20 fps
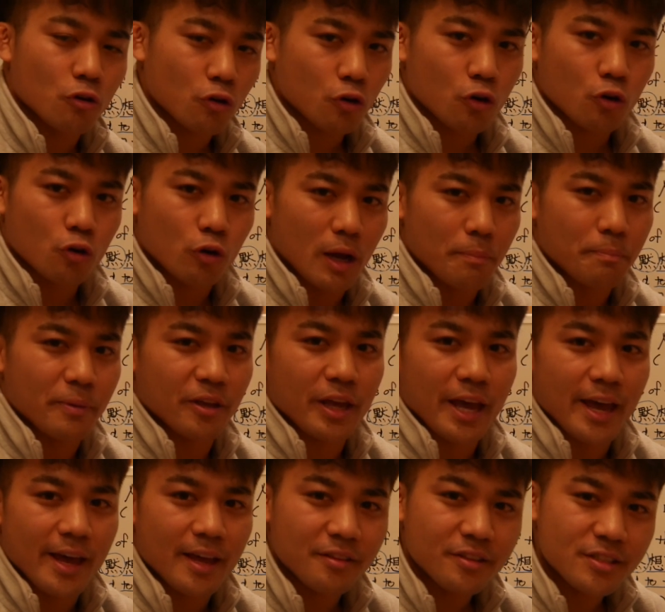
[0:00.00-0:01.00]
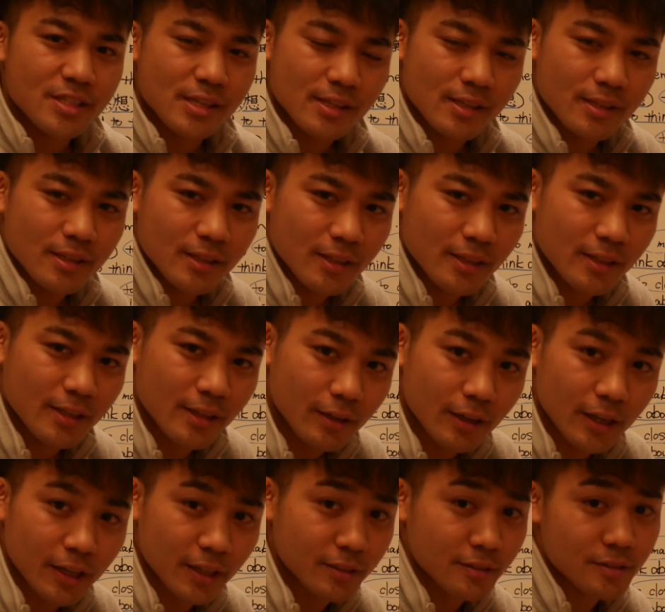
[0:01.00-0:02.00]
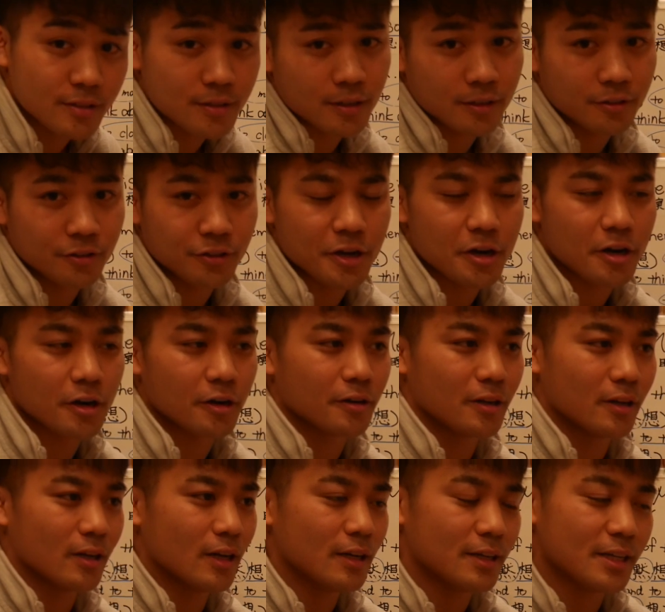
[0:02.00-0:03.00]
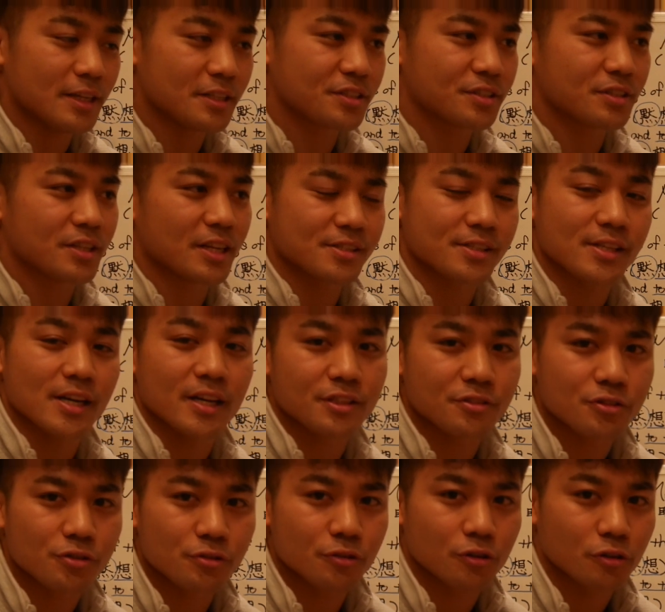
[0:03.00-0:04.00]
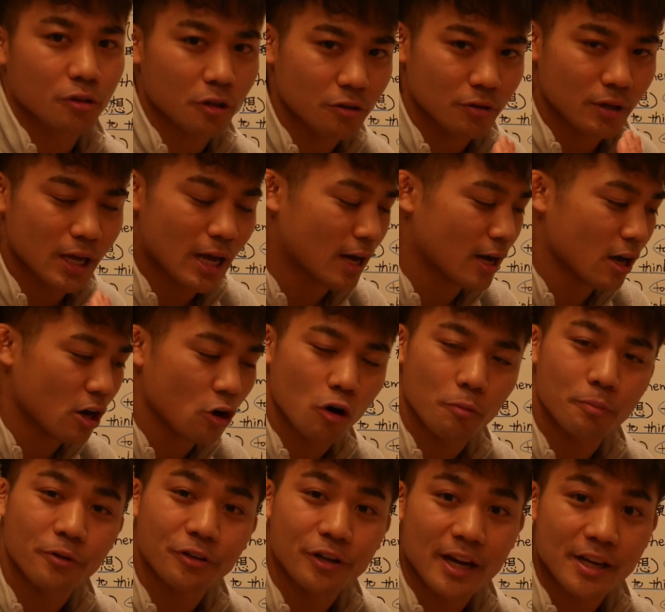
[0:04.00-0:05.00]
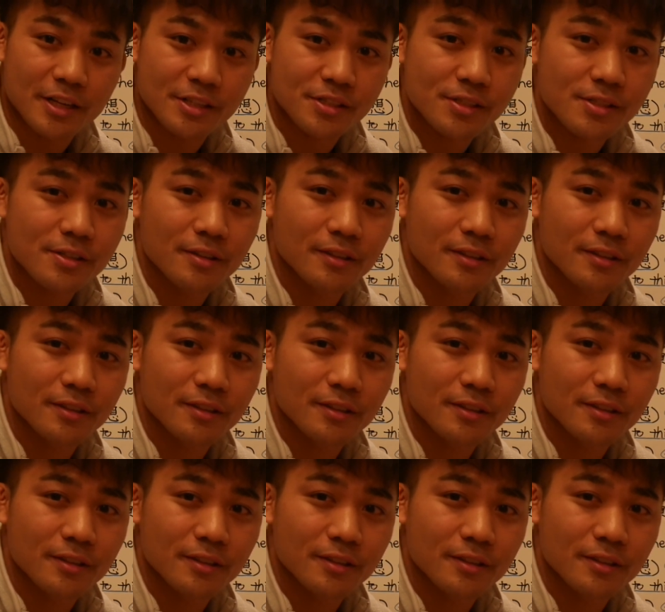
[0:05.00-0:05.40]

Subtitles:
clapping hand, and it's the sign to open eyes.